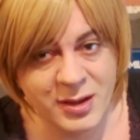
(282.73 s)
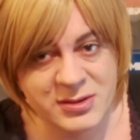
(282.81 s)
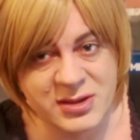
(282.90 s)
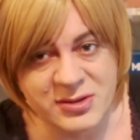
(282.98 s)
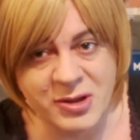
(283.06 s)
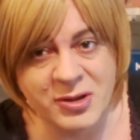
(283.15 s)

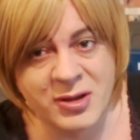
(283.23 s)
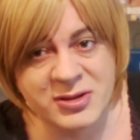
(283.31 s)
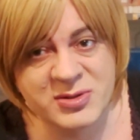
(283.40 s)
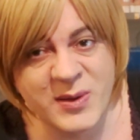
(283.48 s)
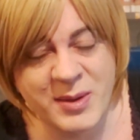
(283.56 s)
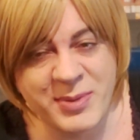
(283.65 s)
So don't
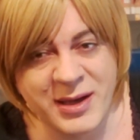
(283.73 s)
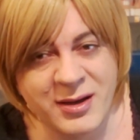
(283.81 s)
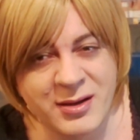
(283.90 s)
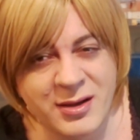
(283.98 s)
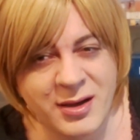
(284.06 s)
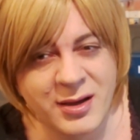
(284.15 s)
ask me
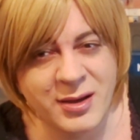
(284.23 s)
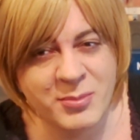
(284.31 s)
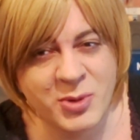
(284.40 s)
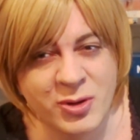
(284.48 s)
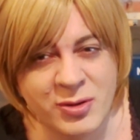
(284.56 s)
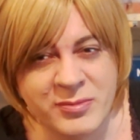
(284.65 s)
about
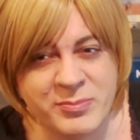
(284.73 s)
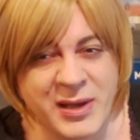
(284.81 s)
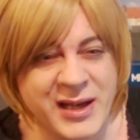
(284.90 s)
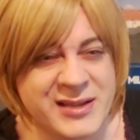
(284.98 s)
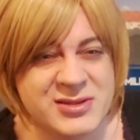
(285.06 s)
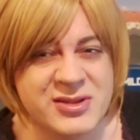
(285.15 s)
oil
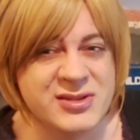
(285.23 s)
paints,